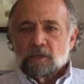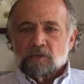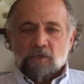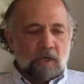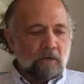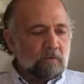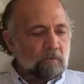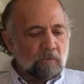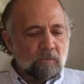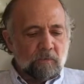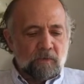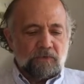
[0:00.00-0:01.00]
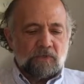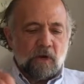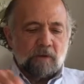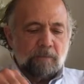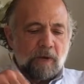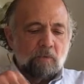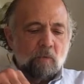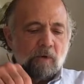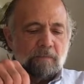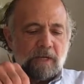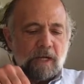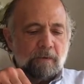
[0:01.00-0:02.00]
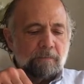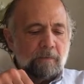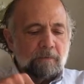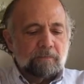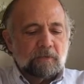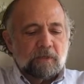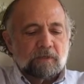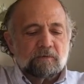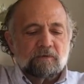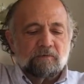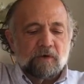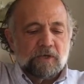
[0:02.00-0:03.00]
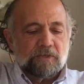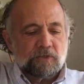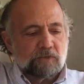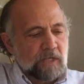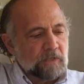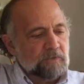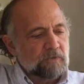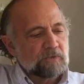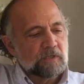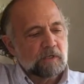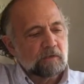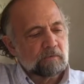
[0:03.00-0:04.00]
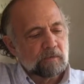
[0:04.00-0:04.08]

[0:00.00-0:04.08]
So we'll start by warming up the various utensils here.